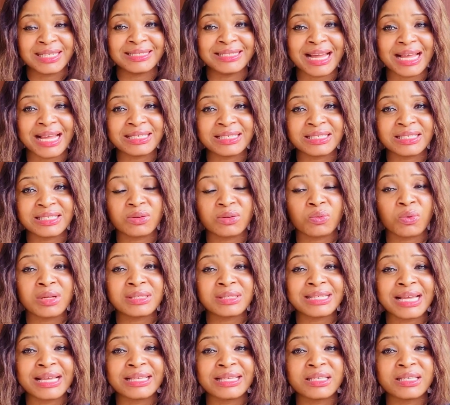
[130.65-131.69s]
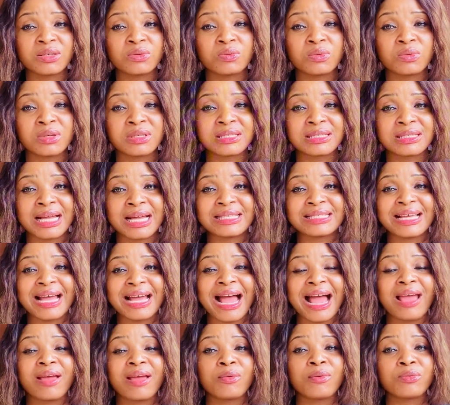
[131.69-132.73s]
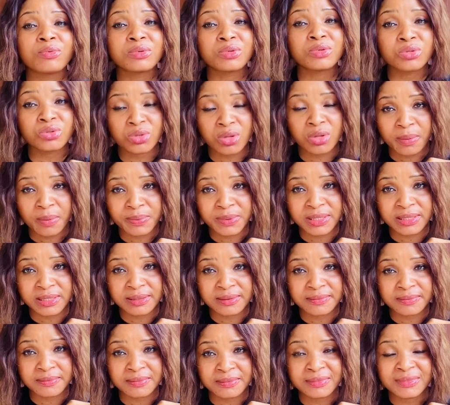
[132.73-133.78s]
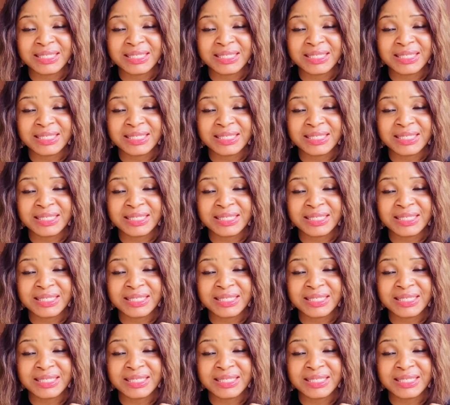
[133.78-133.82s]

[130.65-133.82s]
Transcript: That is what I did, was that I stopped